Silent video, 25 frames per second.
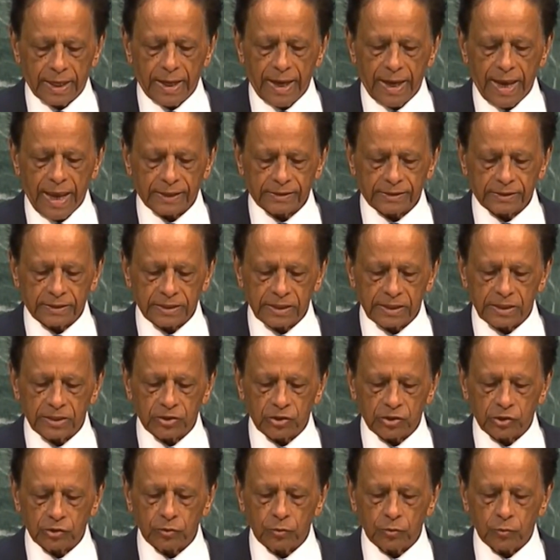Their
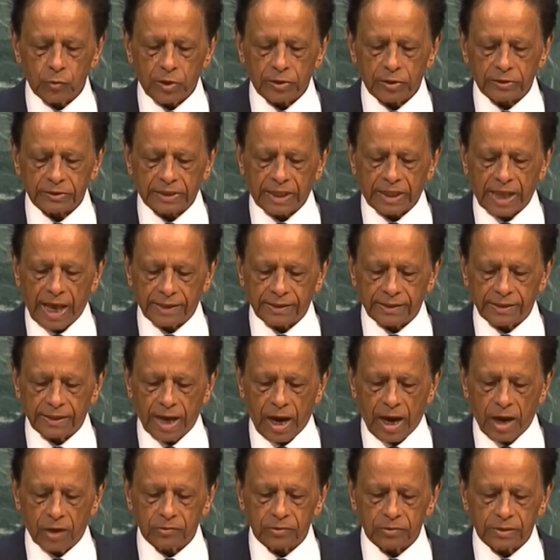excision was
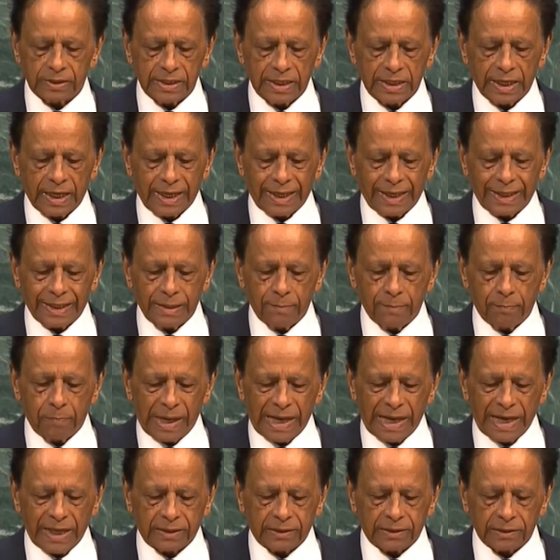carried out
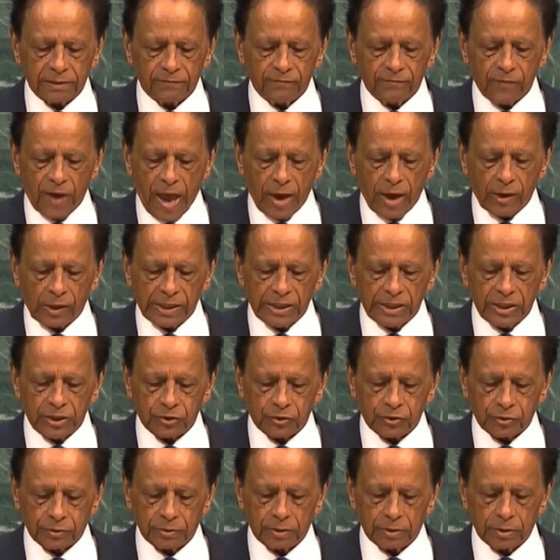in blatant
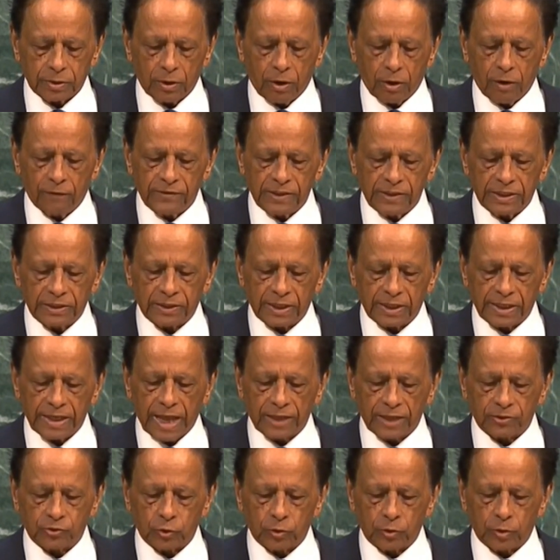violation of
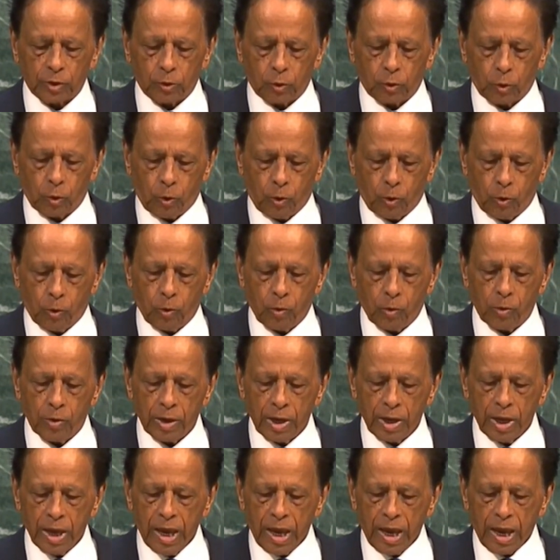international
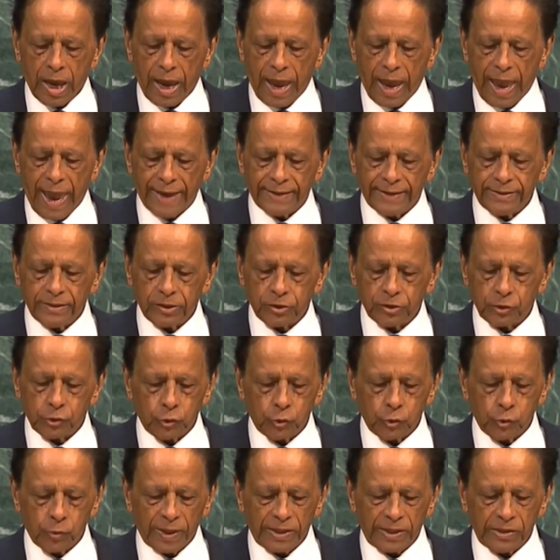law
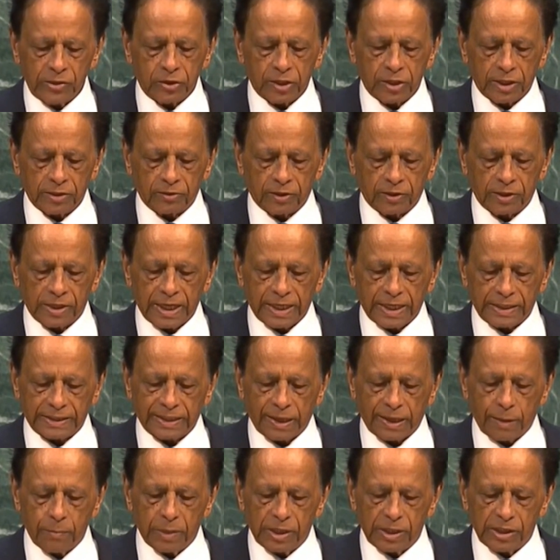and UN
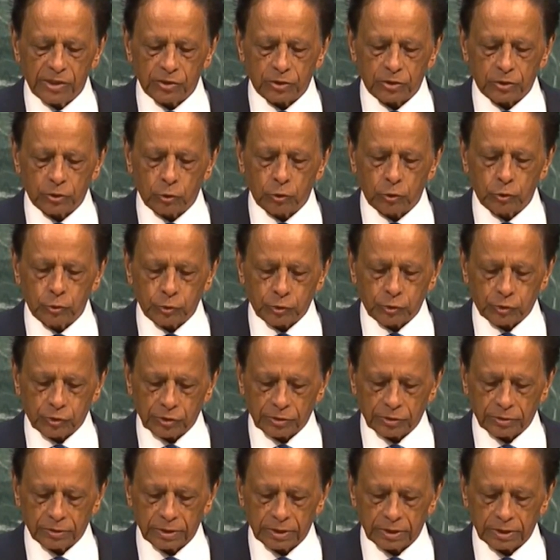General Assembly
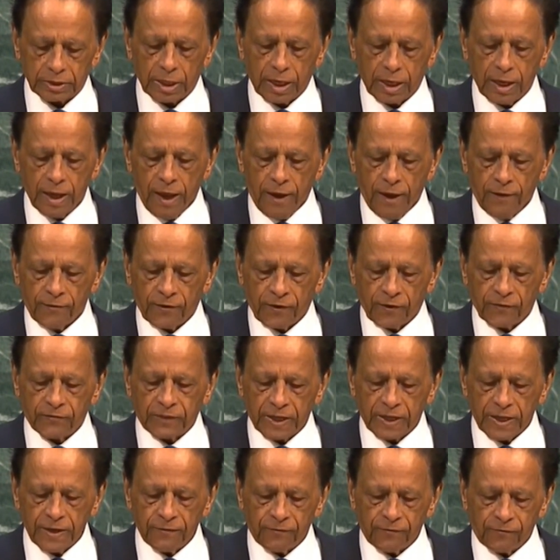resolutions
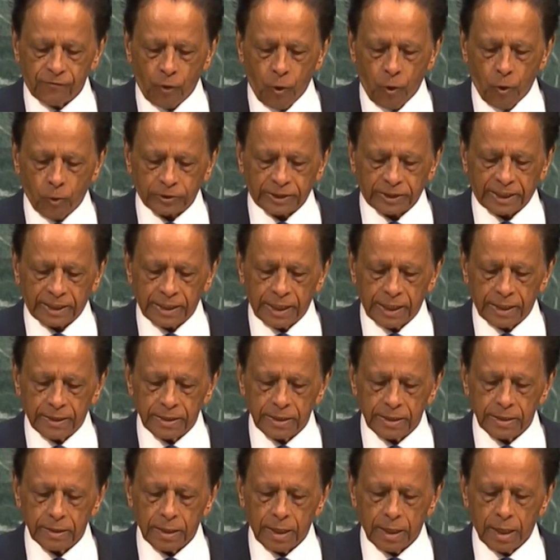
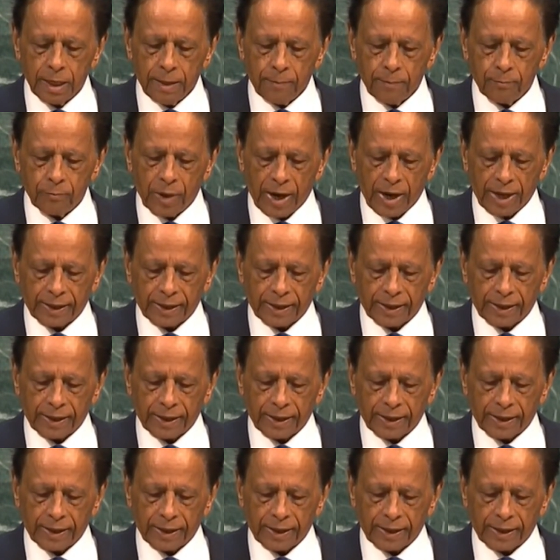1514,